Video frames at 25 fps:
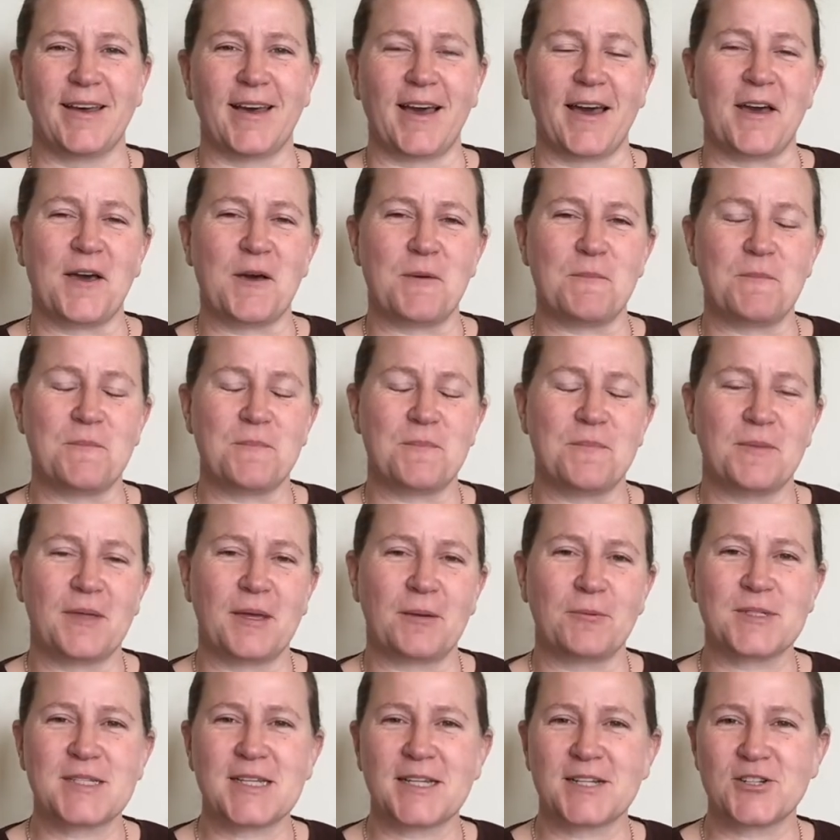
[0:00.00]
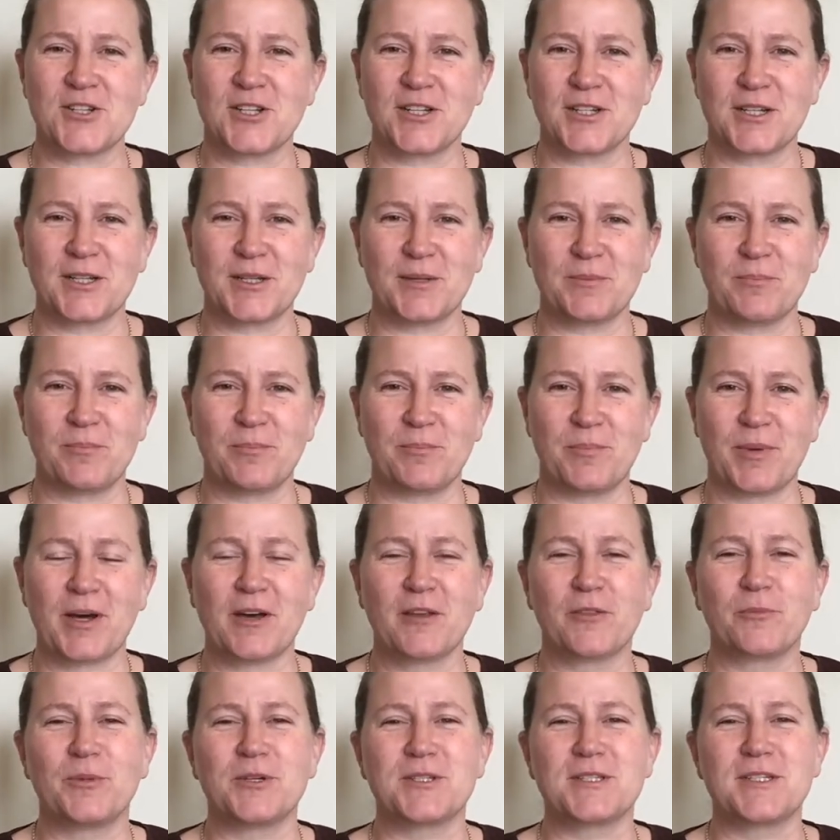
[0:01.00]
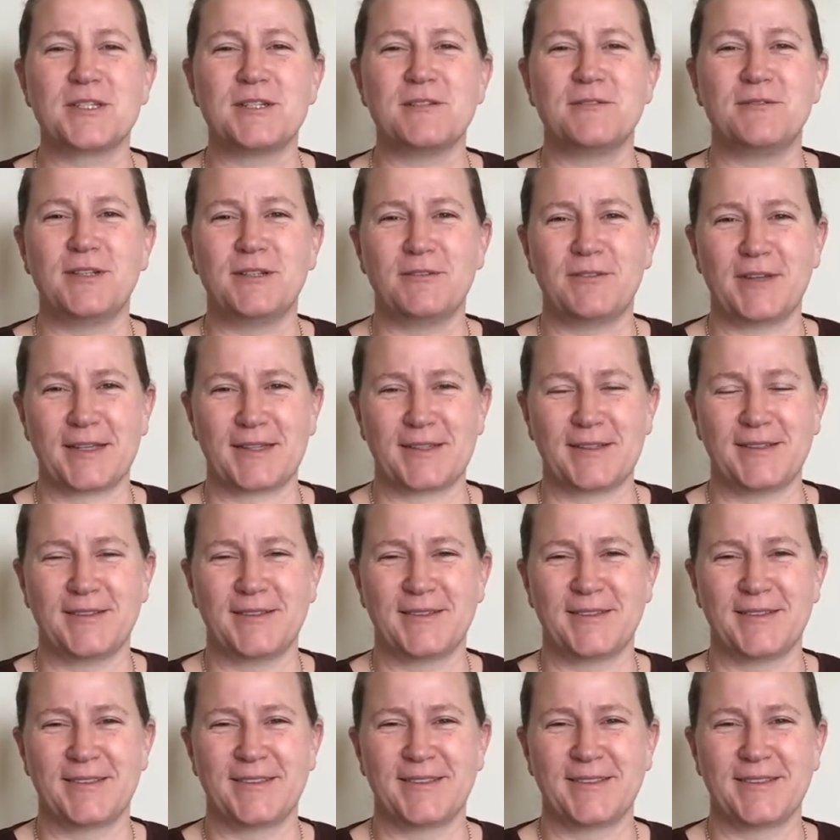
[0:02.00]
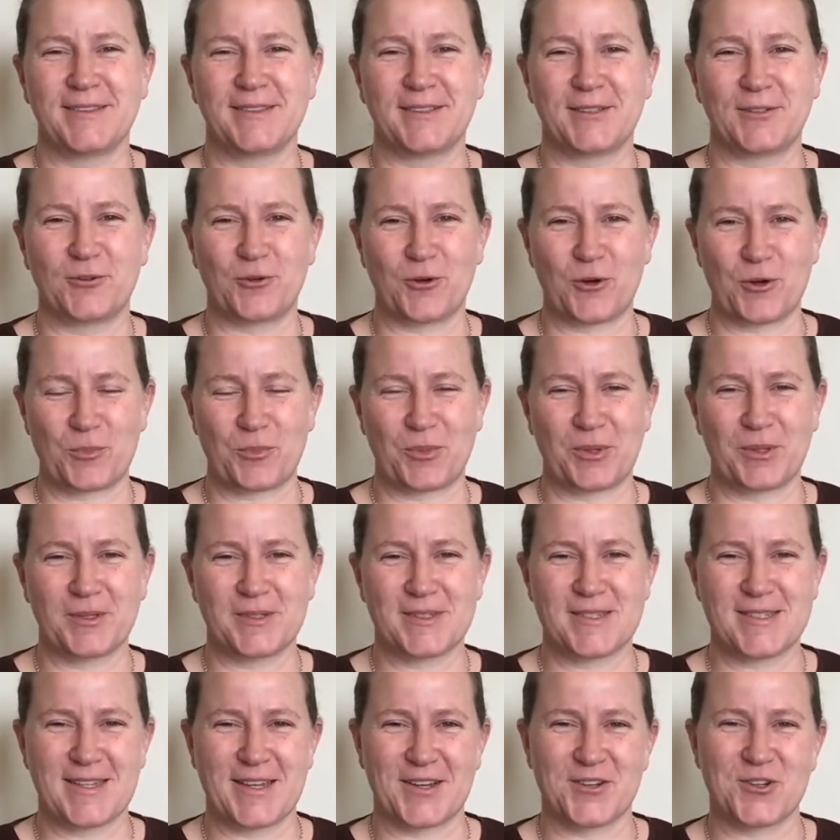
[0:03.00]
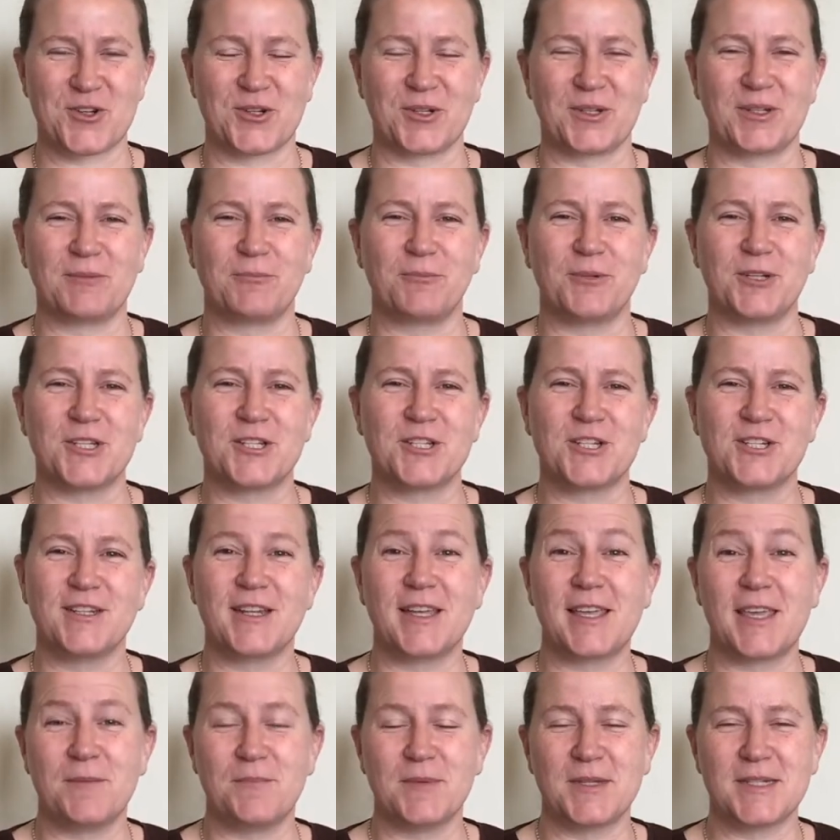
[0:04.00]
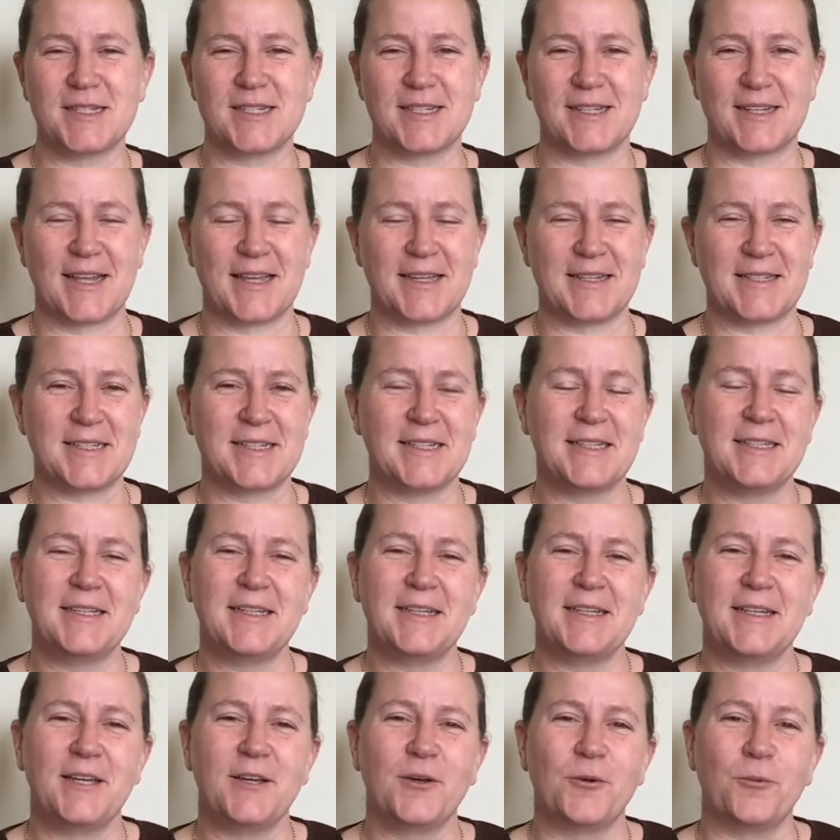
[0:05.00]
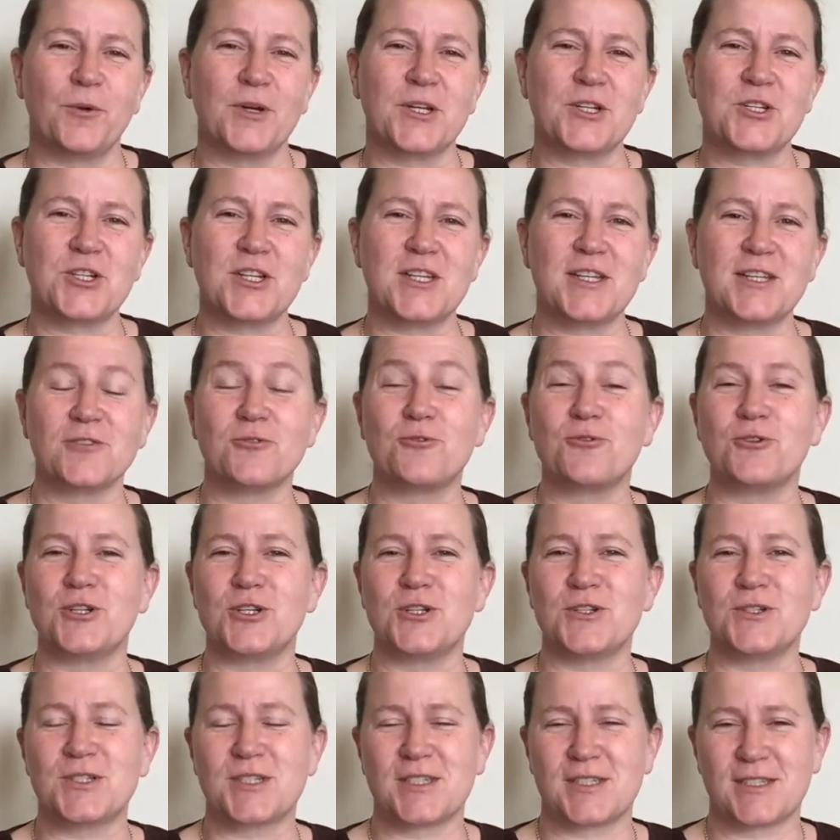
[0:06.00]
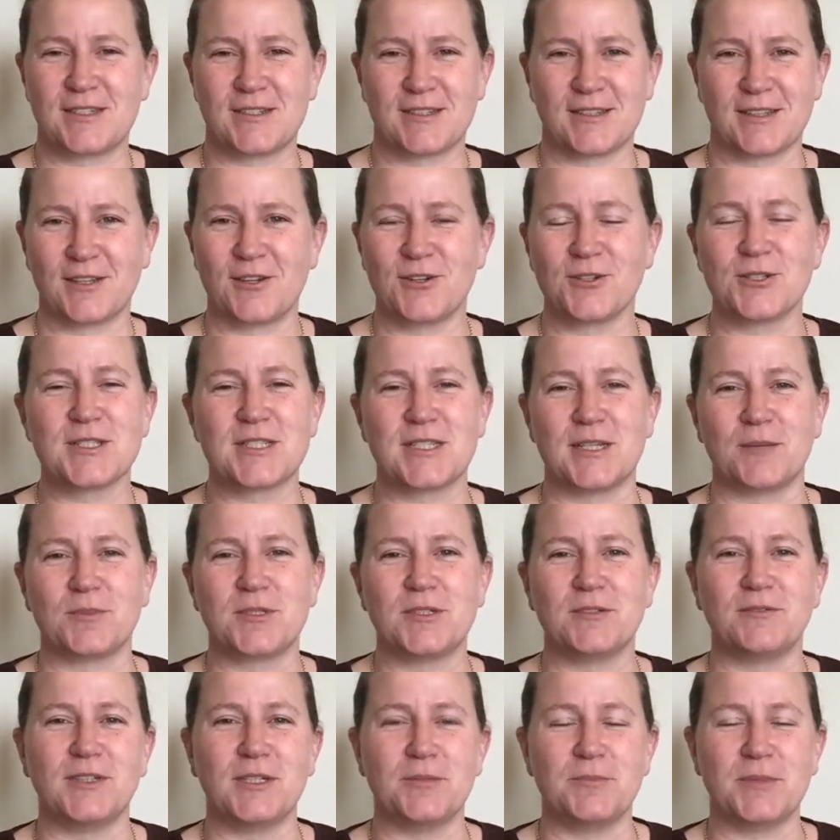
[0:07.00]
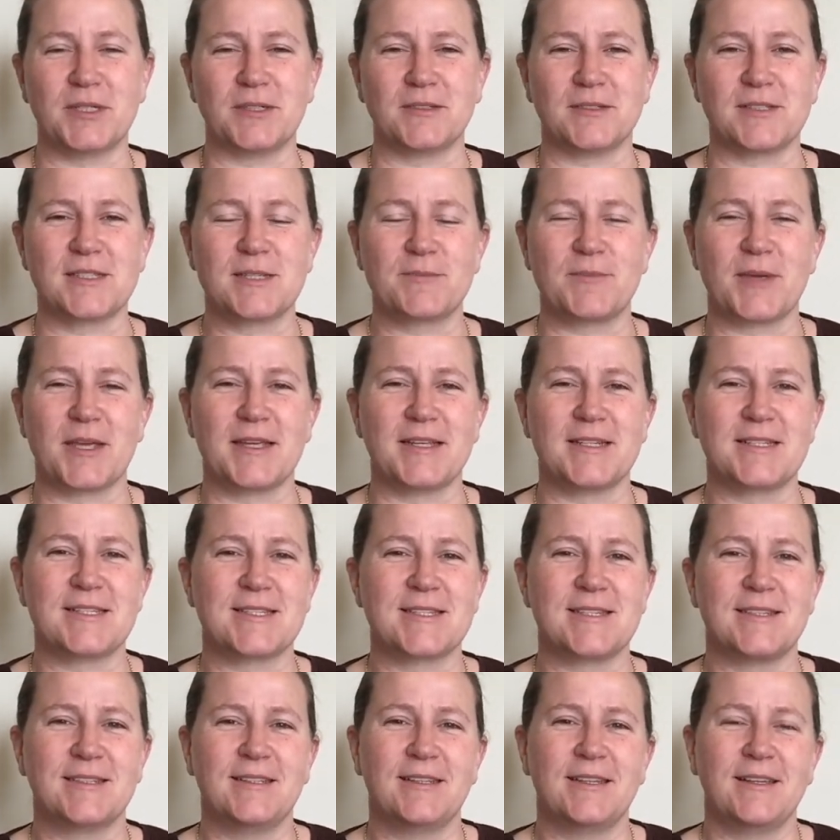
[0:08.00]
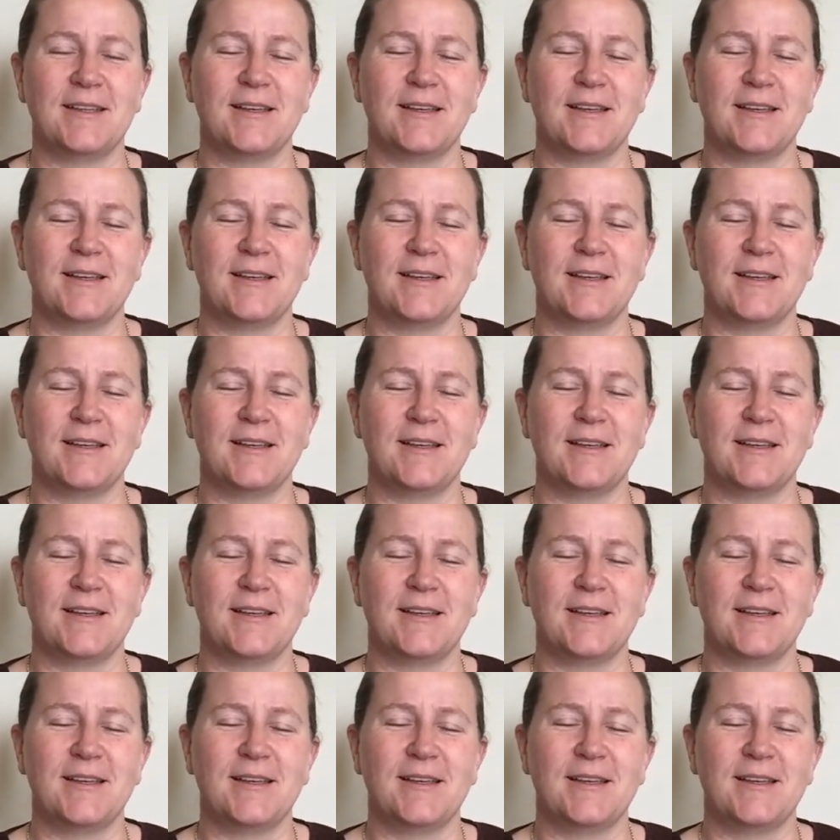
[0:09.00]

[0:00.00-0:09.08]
It was actually at a Bath Positive Living group session, which Nikki Minter led, where she introduced the concept of liminal space.